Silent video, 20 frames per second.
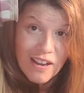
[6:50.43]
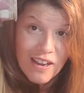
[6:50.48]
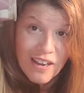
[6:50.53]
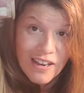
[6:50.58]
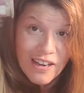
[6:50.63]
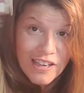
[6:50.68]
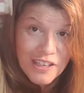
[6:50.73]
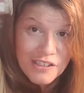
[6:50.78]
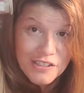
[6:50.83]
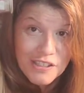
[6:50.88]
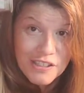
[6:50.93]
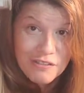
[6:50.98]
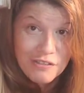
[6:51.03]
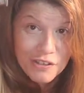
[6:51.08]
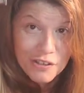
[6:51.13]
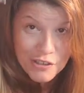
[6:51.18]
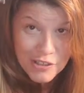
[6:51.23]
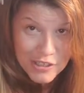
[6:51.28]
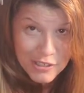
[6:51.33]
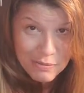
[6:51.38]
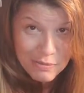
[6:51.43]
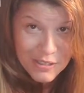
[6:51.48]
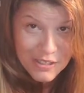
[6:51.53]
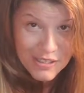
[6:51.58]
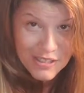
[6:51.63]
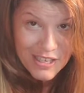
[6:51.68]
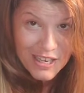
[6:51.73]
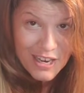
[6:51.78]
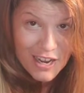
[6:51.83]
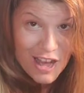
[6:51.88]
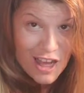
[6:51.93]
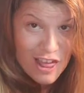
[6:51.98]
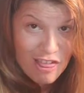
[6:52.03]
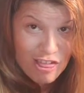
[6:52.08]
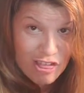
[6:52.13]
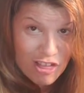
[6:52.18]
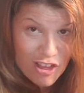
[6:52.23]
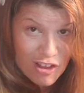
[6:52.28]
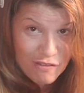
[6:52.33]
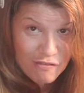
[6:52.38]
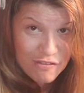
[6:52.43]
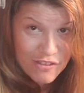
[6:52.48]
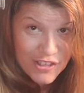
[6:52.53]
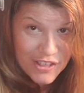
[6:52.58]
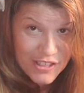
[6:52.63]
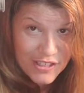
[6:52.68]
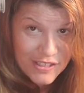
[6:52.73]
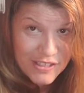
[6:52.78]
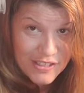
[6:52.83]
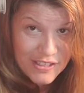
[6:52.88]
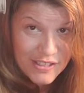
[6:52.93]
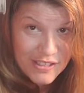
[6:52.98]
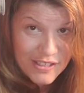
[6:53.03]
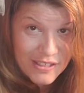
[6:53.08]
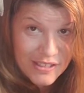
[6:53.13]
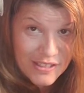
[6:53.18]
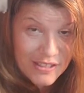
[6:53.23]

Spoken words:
And I used it for Christmas. And I love this.